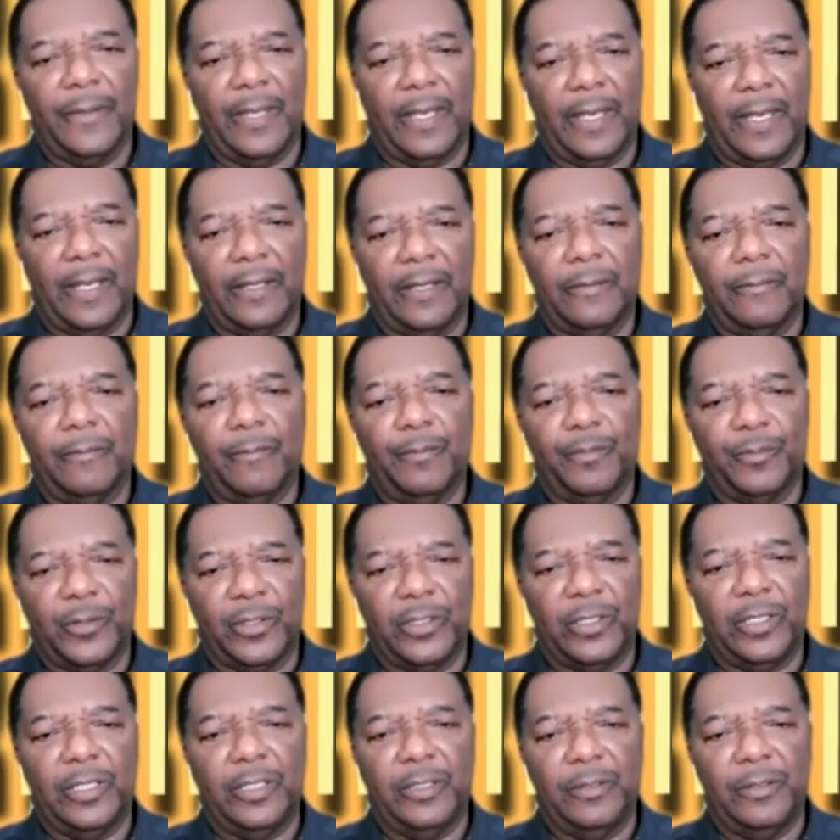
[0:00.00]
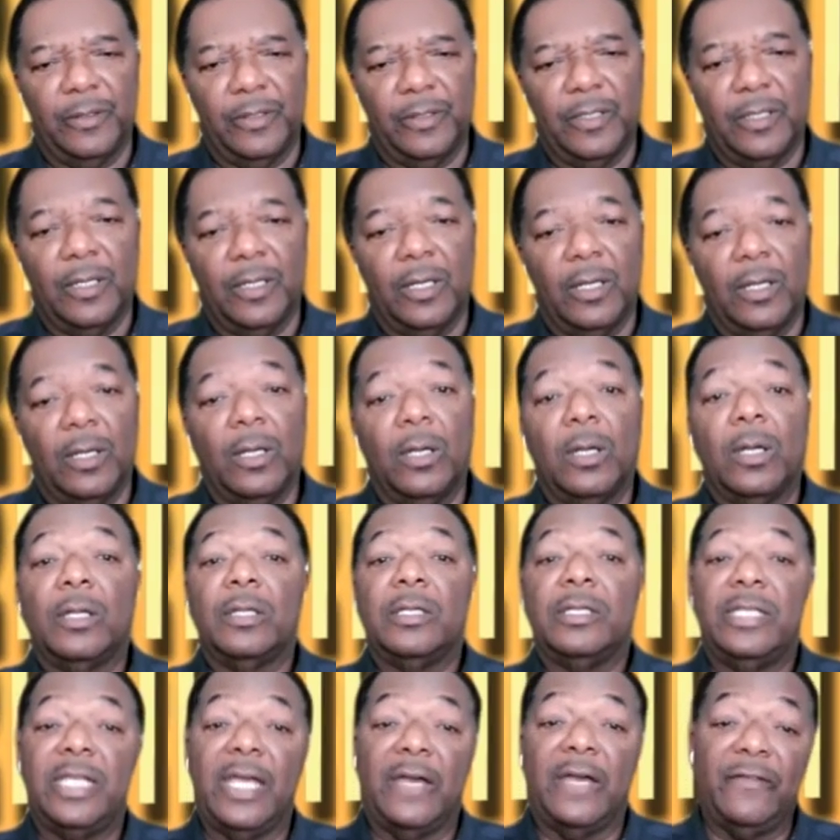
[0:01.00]
Yeah, good.
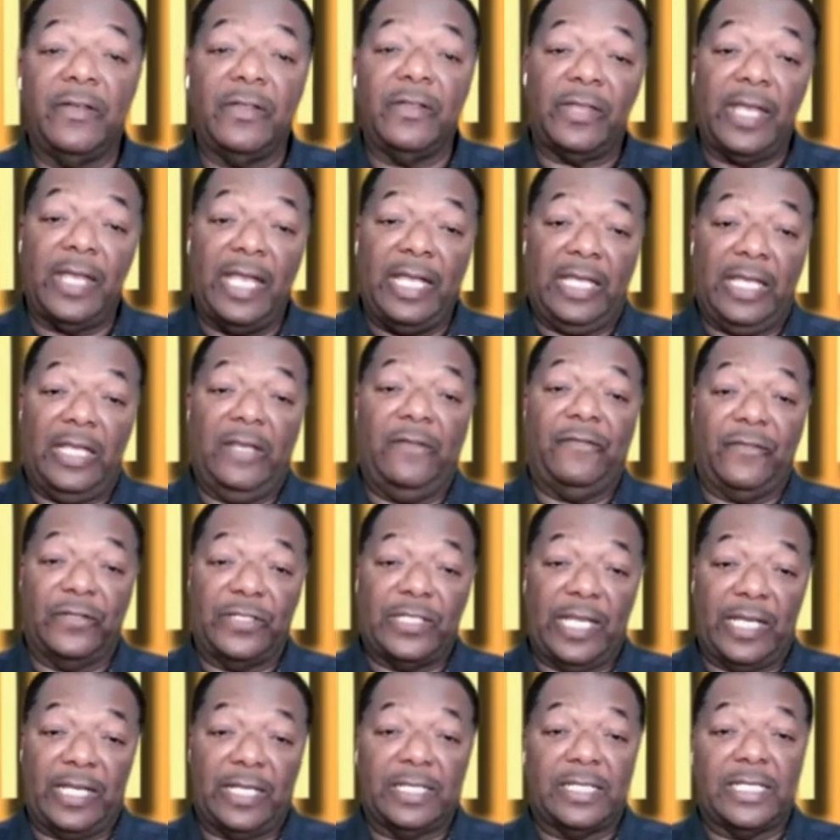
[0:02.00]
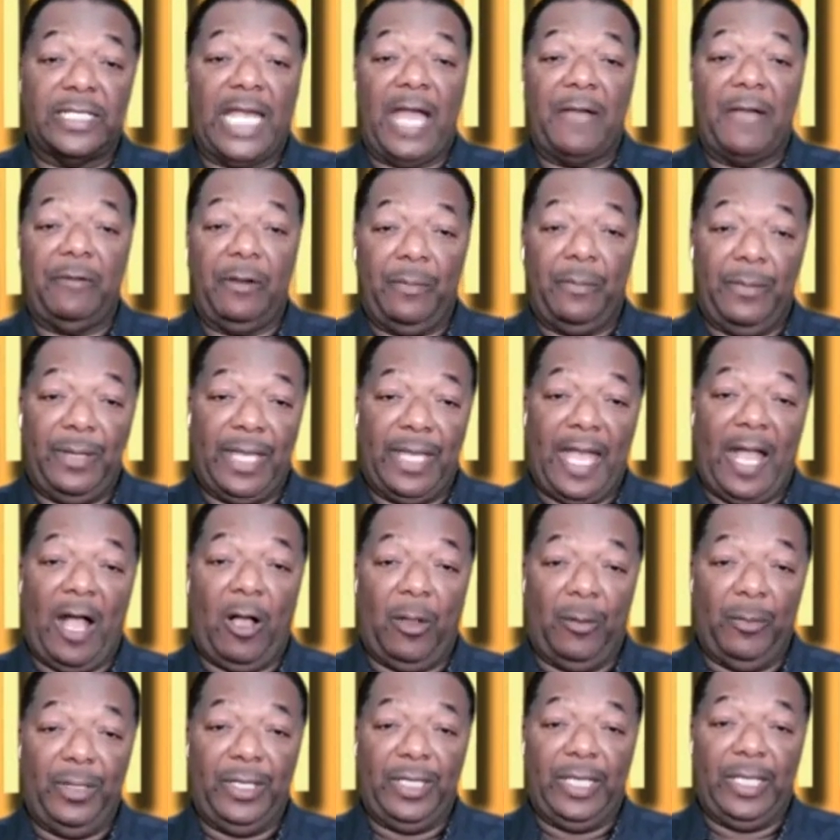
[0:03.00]
Devon, thank you for taking time with me,
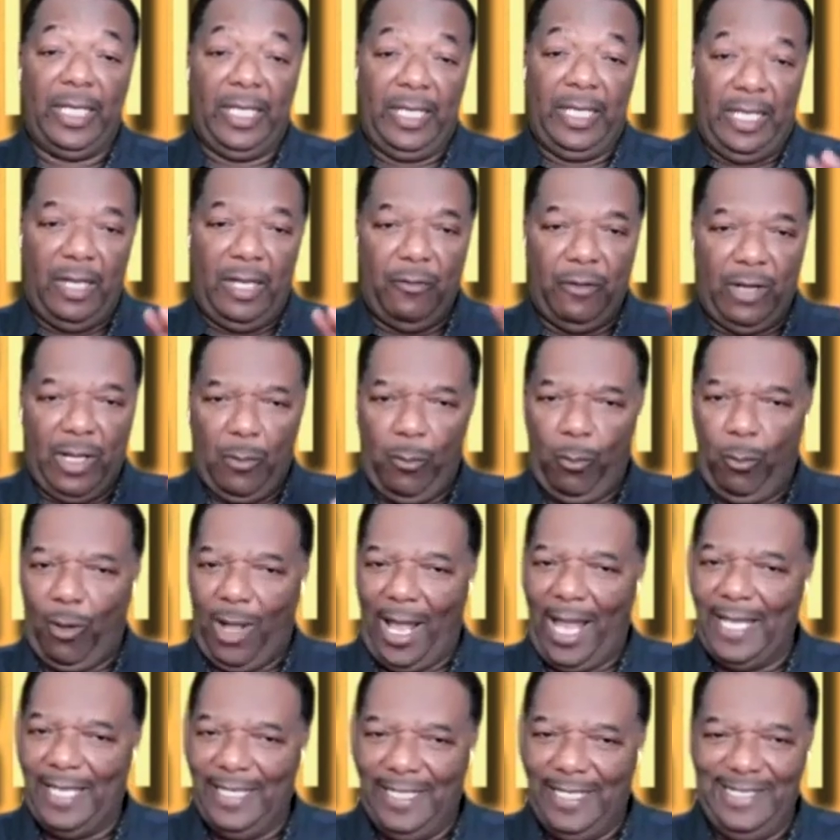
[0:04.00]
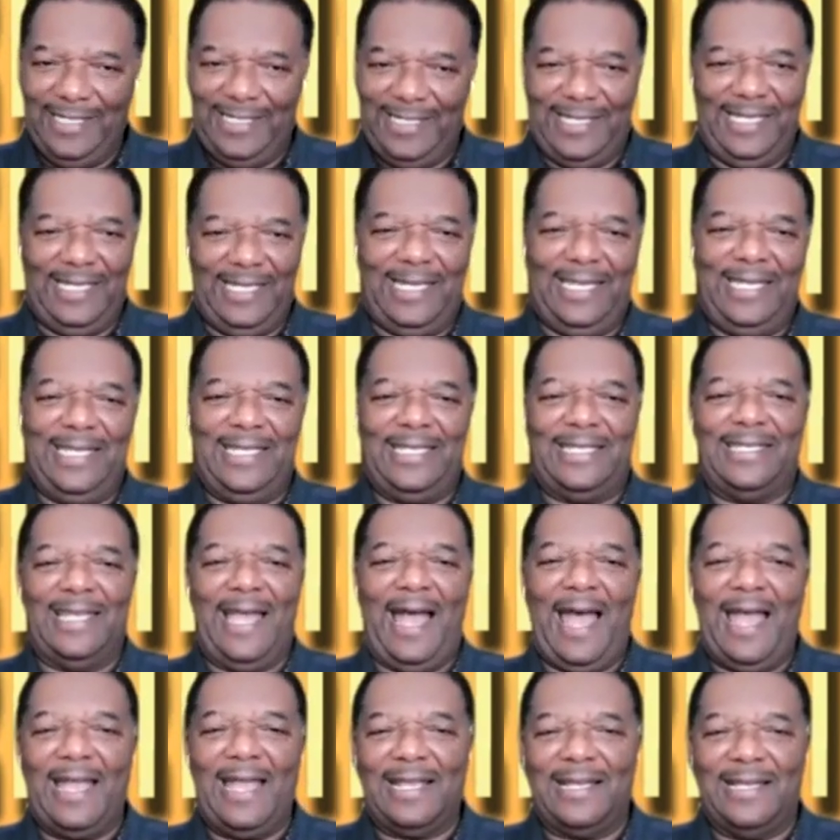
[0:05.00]
Al McGee, here at
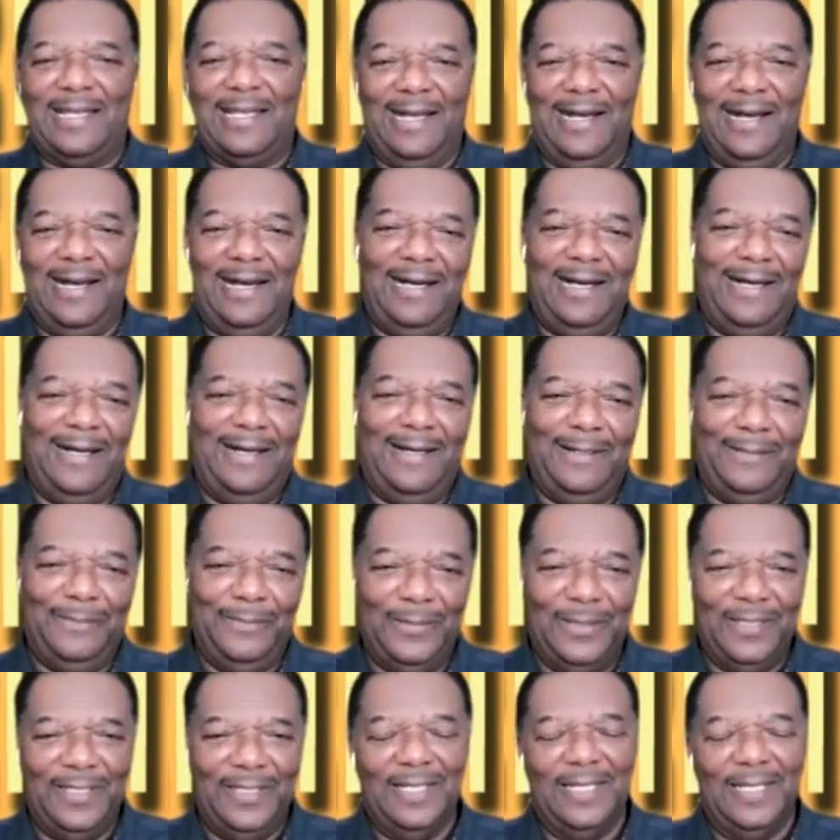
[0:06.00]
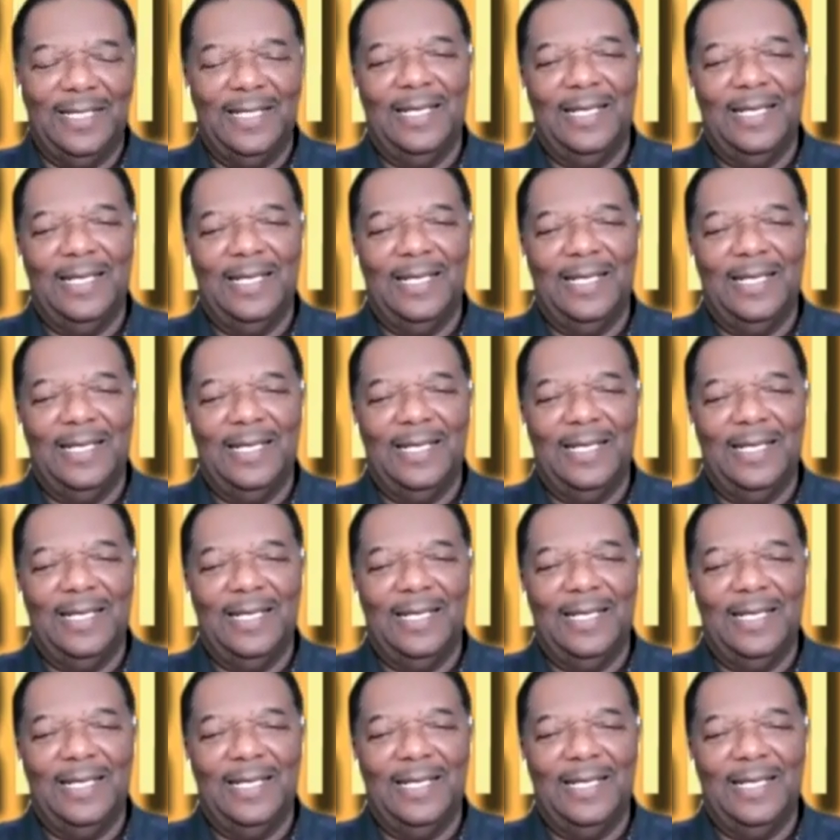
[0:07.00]
yeticket.com.